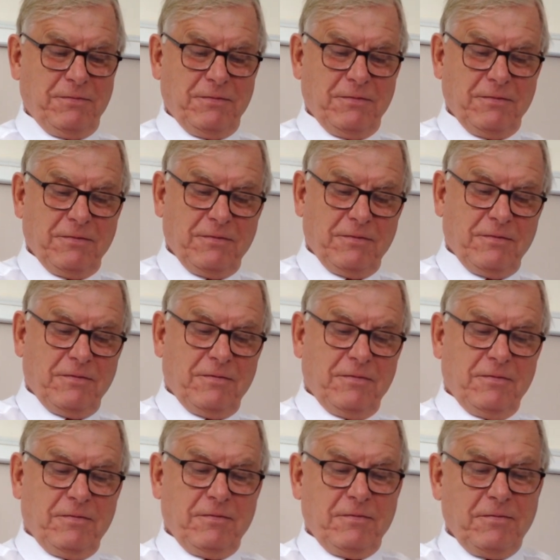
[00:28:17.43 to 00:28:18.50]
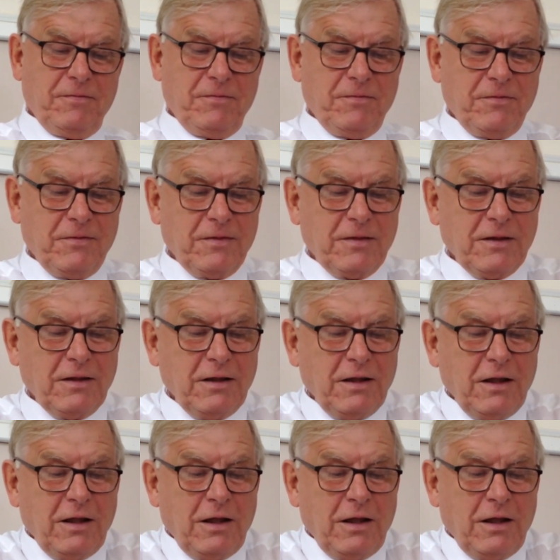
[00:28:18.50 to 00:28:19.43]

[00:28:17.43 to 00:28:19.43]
Nothing is said.